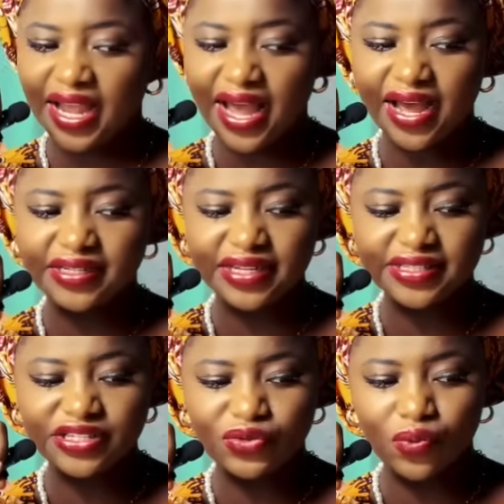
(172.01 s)
and
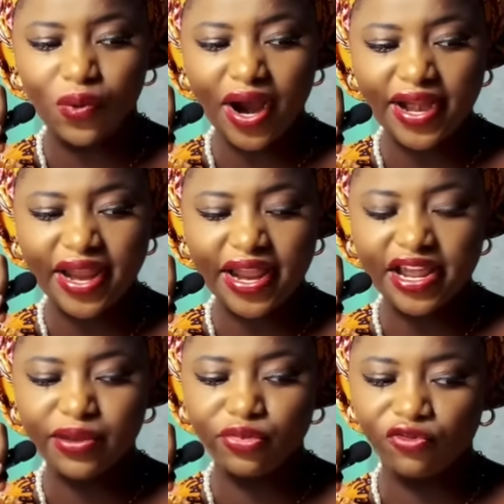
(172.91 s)
it is right
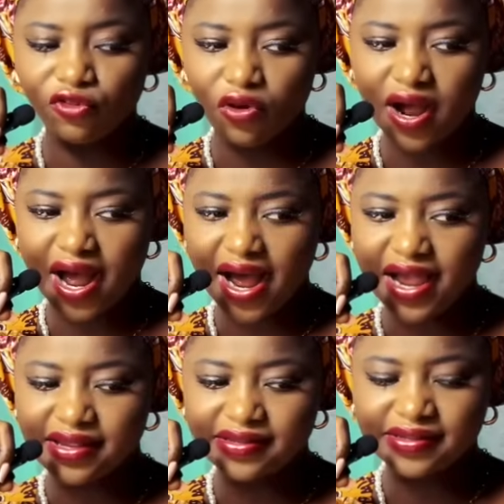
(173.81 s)
here before our
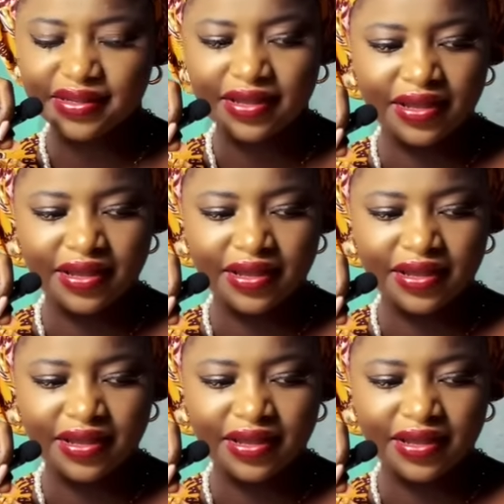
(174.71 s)
eyes.